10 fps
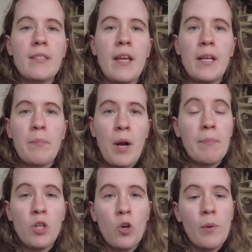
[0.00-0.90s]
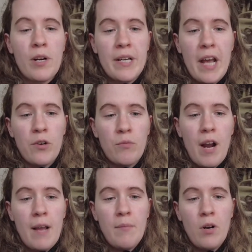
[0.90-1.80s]
like Preptober and
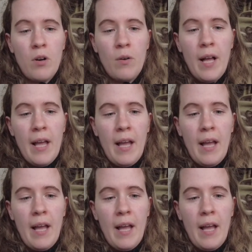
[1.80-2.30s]
NaNoWriMo,